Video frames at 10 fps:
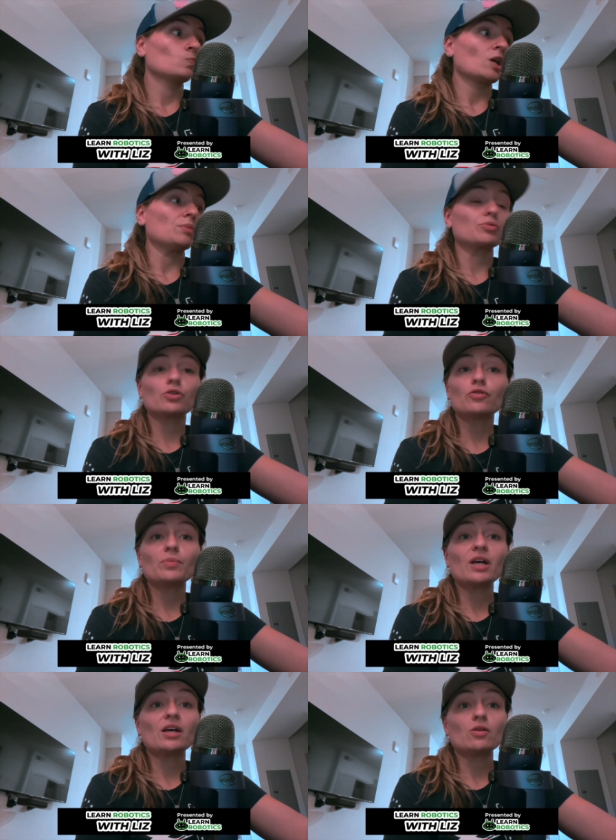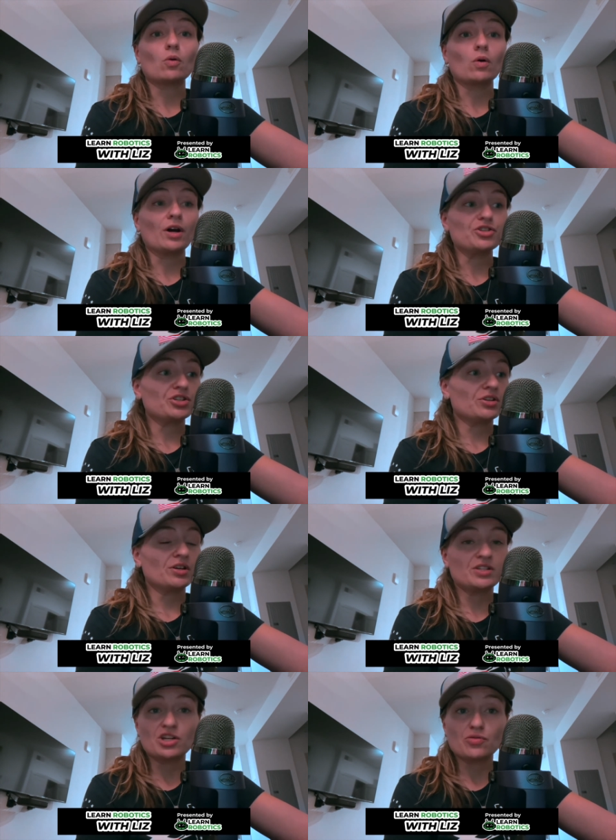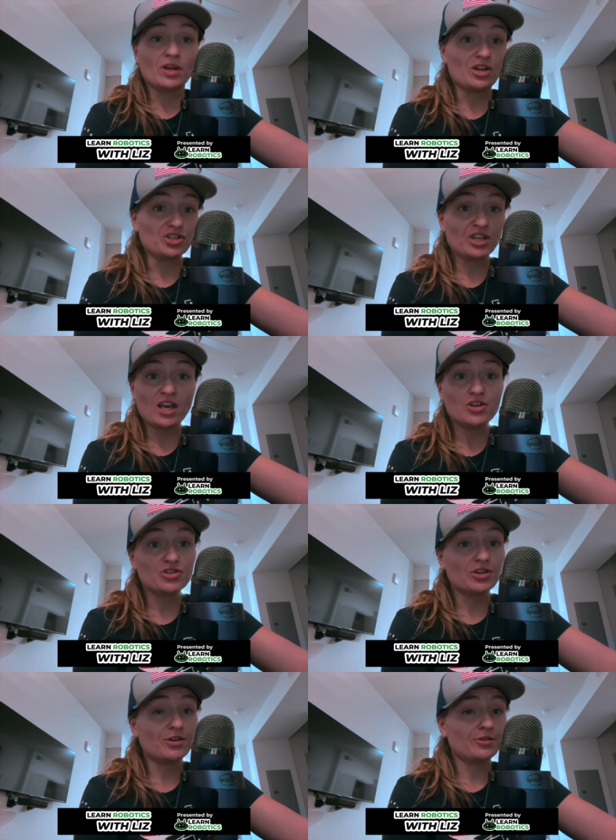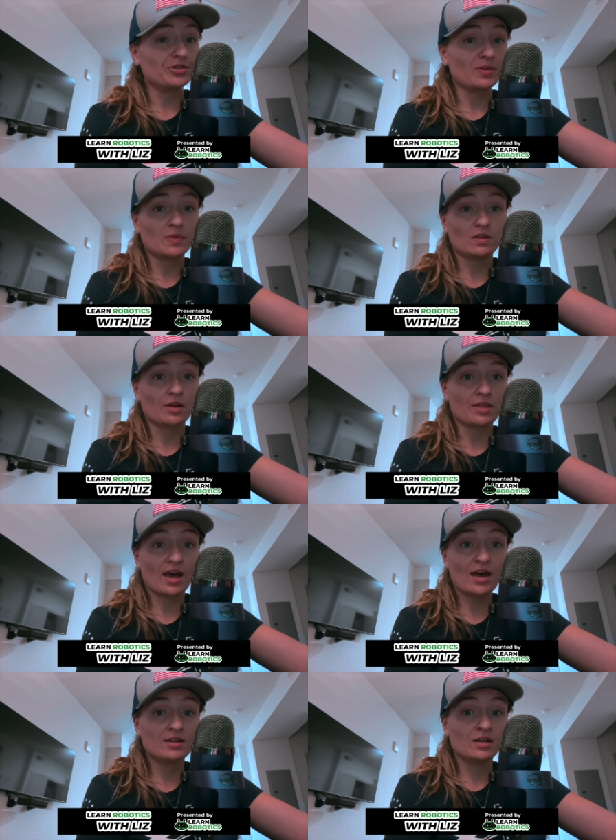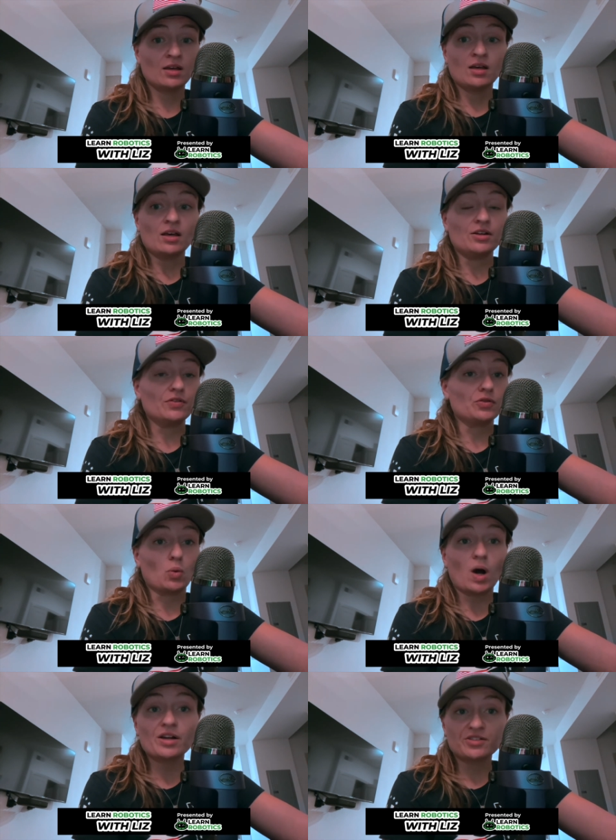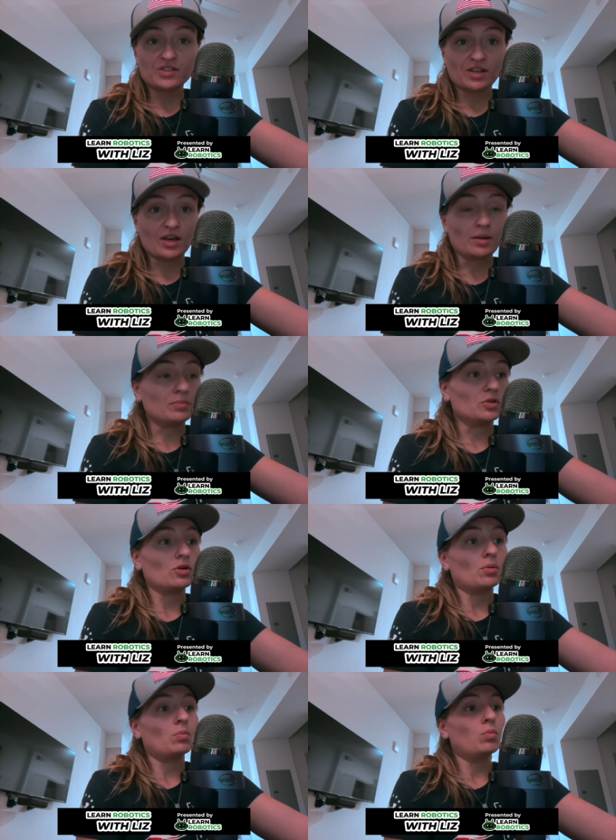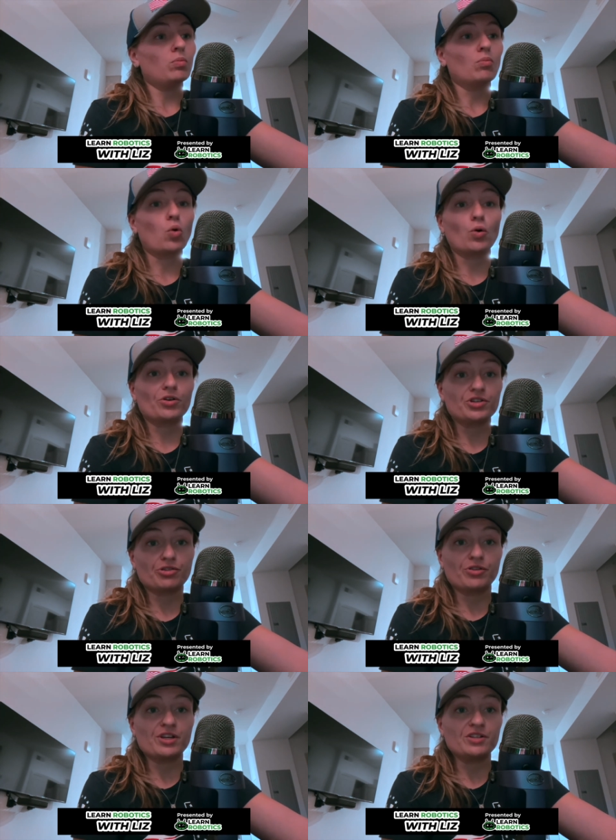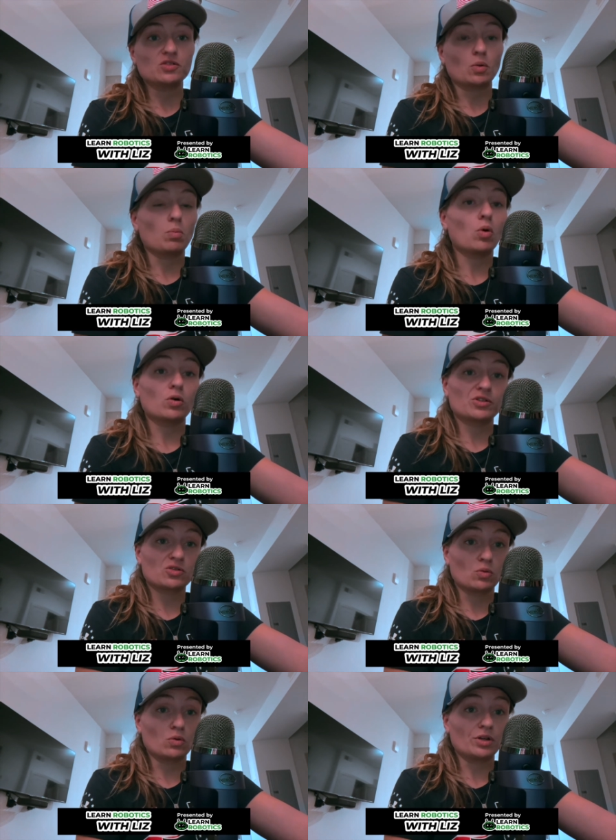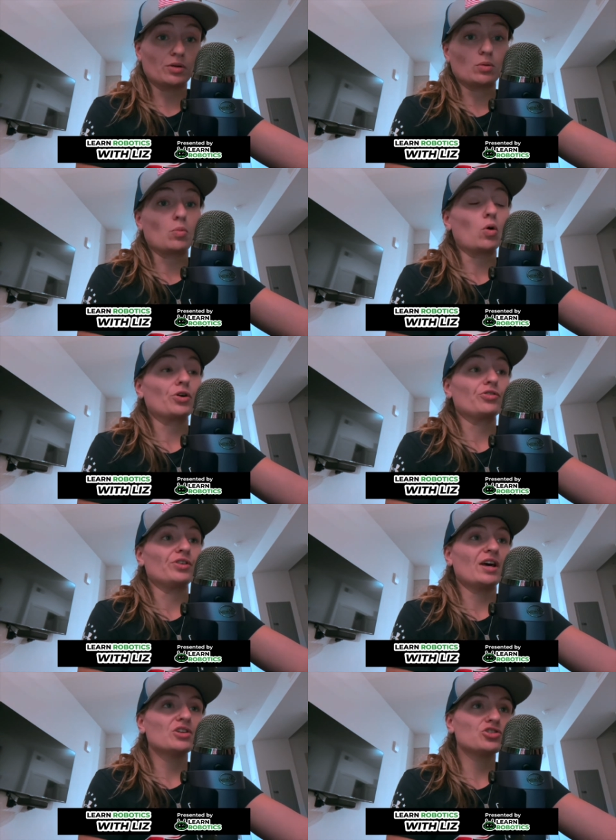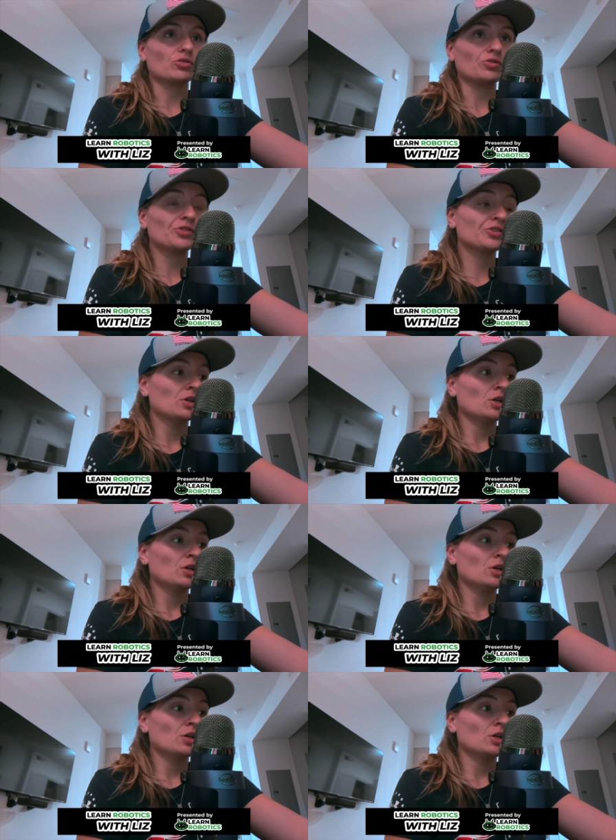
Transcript: improvement or edu continuing education or something like that and if you wanted to get you know more degrees or more schooling or more credentials